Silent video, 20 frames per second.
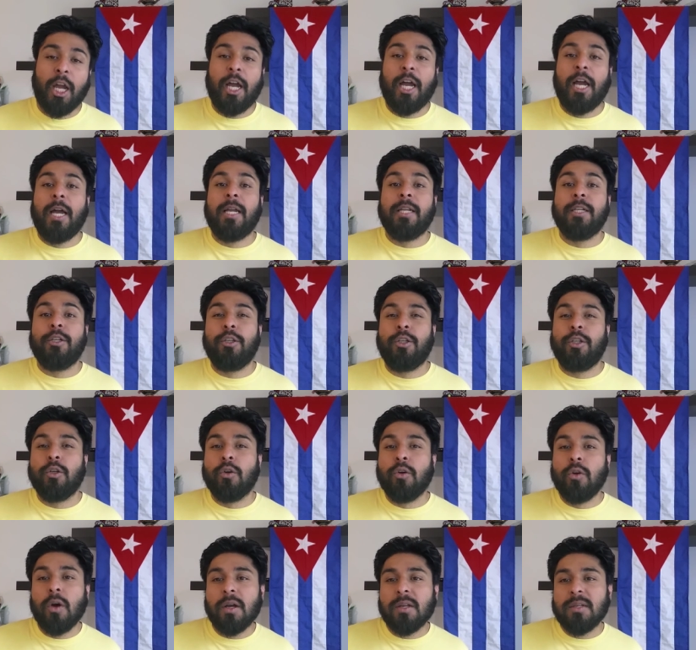and
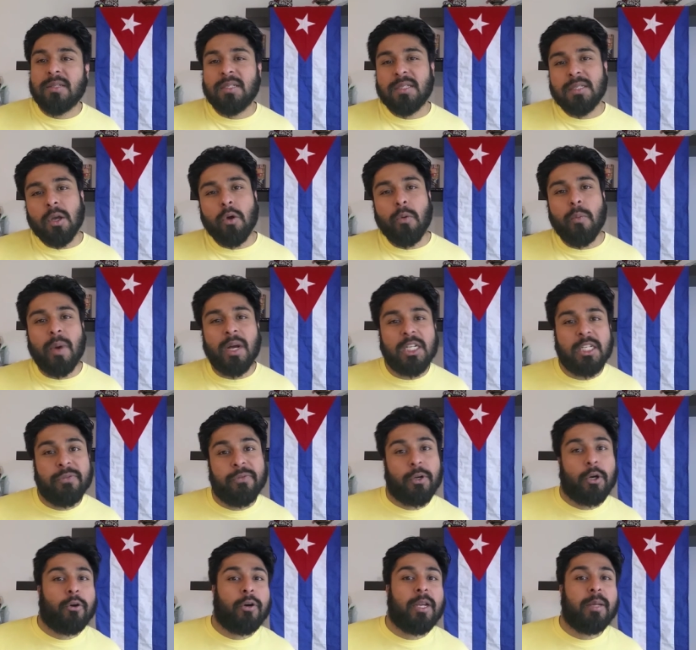you're not so much
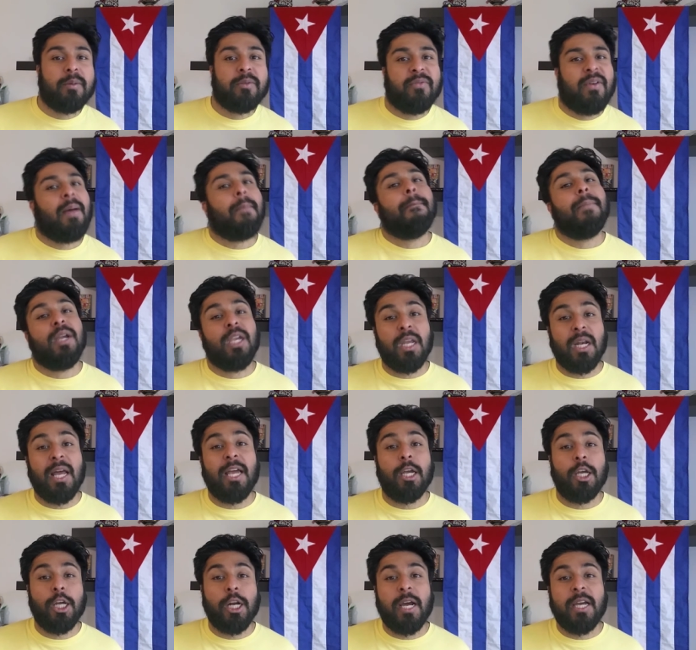of a creams fan but you
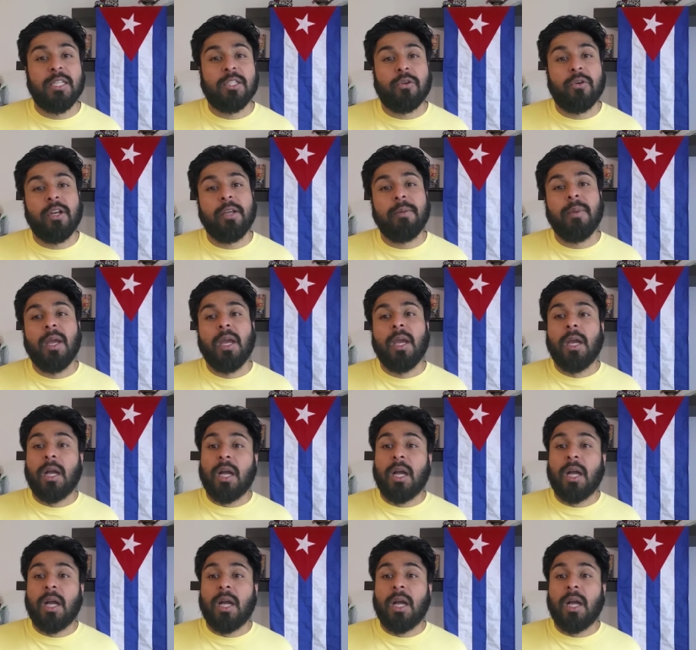like good ice cream,